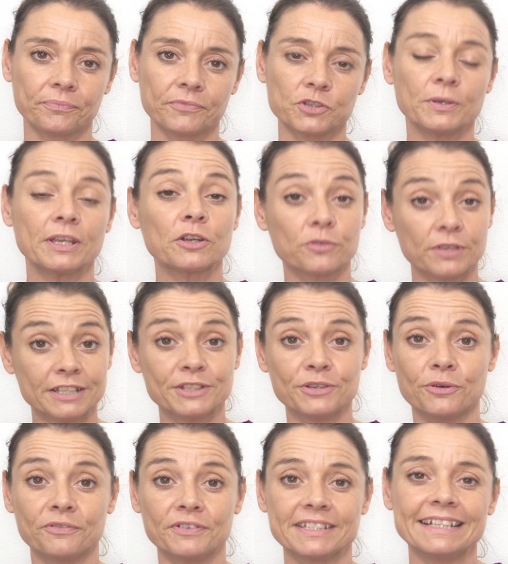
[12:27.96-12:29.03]
to increase
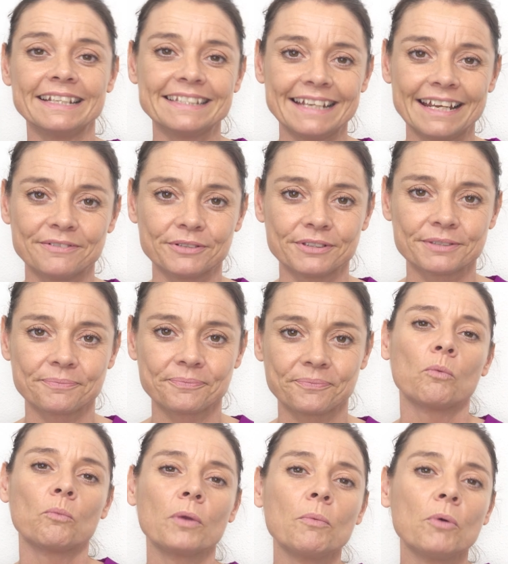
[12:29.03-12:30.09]
your fertility levels.
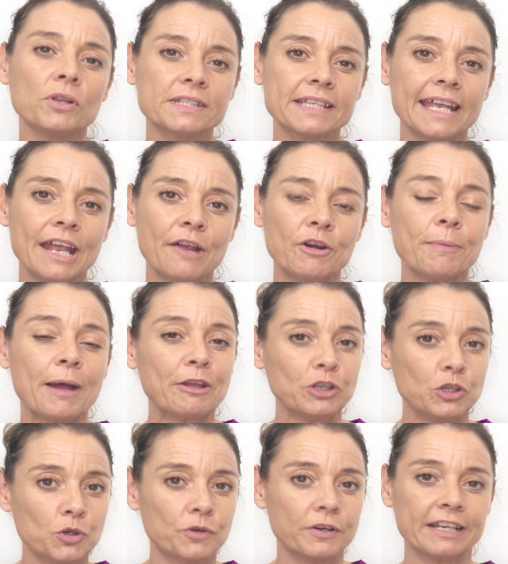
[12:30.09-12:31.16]
We want to hear about
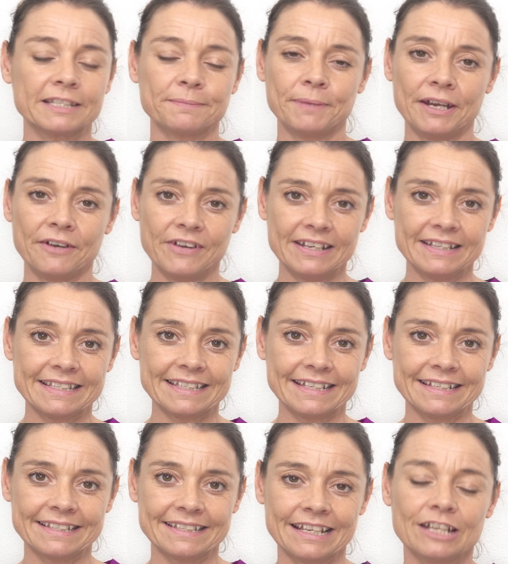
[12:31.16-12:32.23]
your
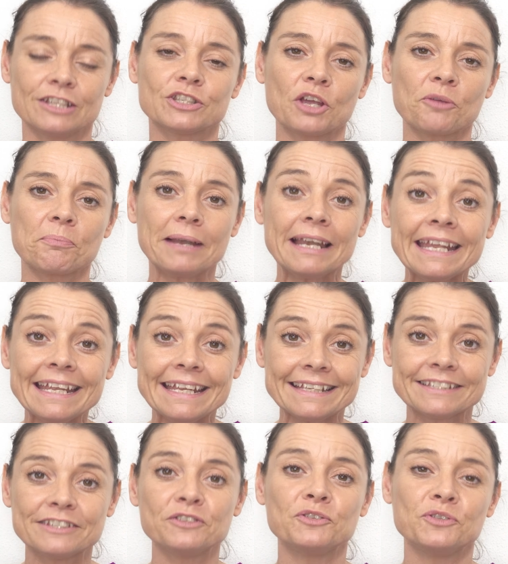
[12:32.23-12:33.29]
experiences, so
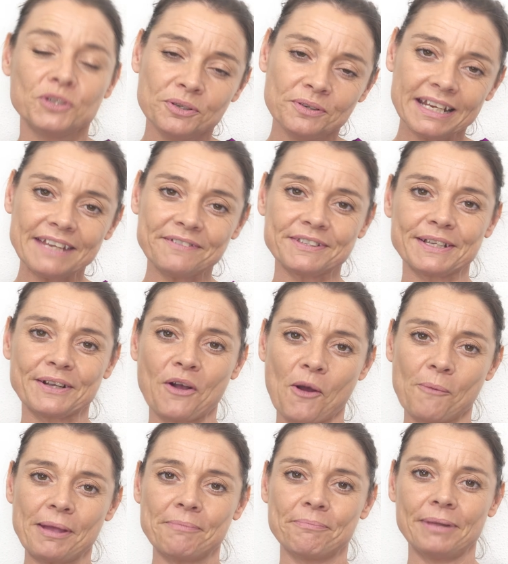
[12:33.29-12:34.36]
please do leave us a
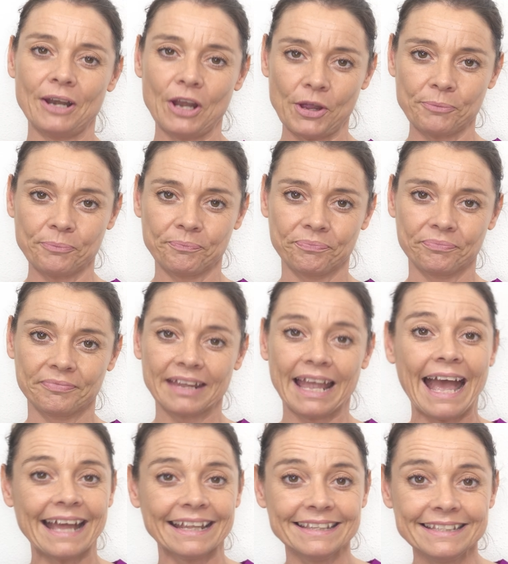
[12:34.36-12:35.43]
comment below.
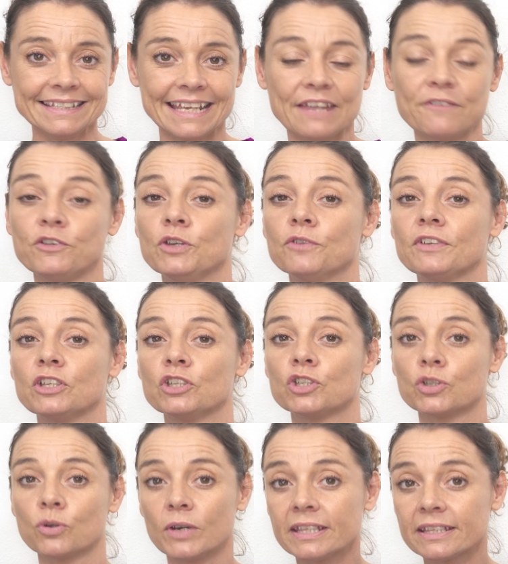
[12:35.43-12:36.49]
And if you've
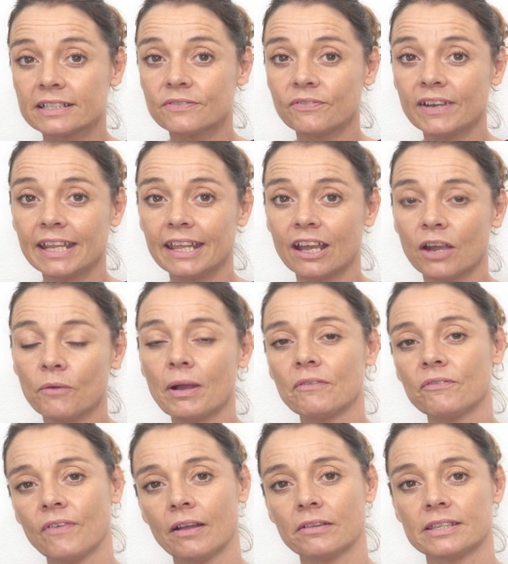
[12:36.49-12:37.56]
enjoyed this video
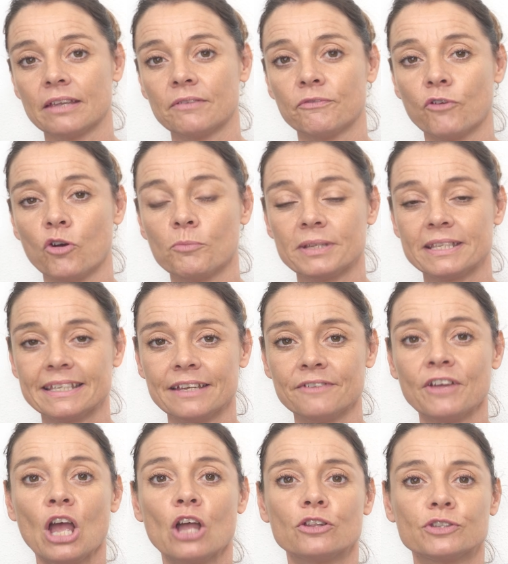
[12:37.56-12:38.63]
and found it
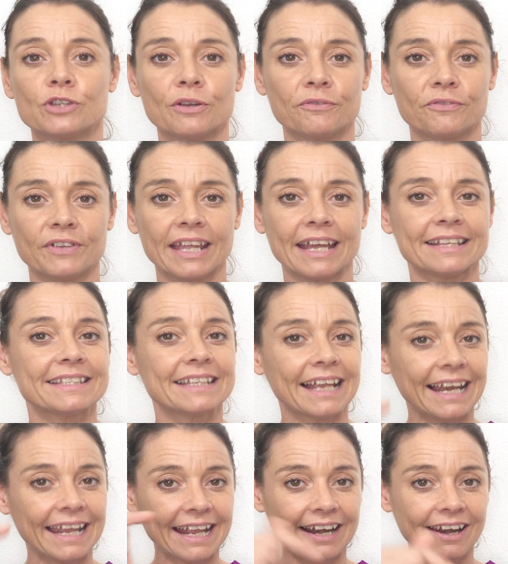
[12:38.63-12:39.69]
informative, don't forget to
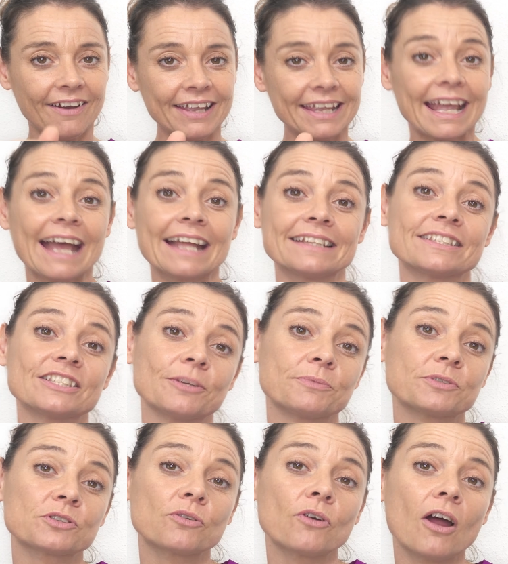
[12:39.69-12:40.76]
click like and
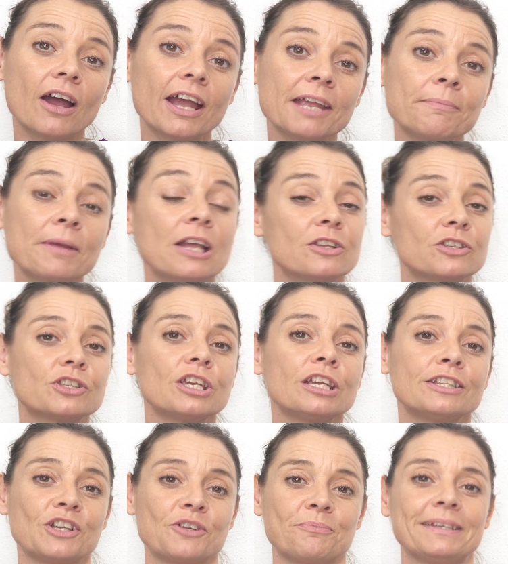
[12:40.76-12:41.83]
subscribe so
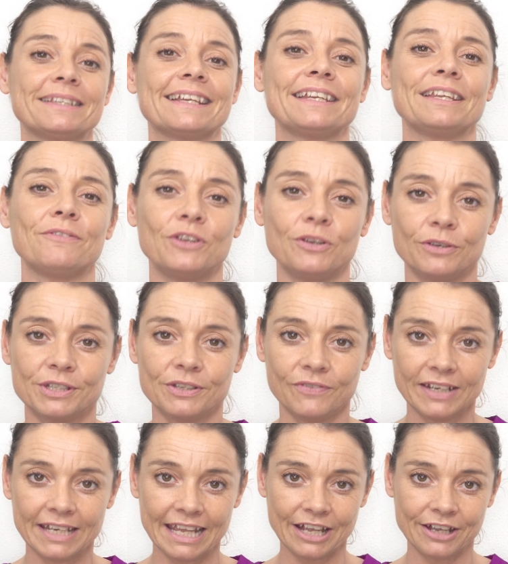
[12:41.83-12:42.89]
you don't miss any future
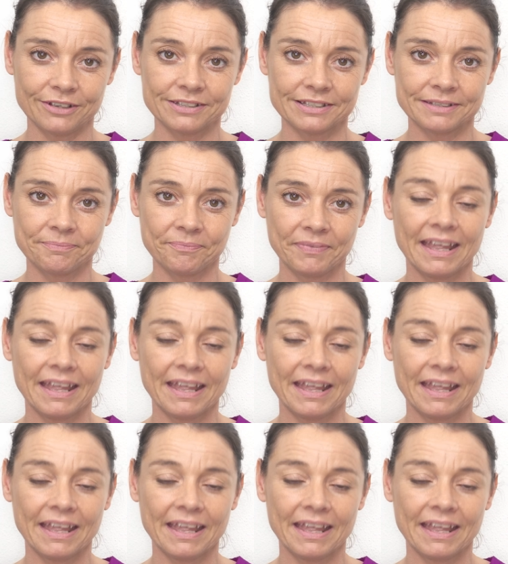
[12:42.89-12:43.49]
videos.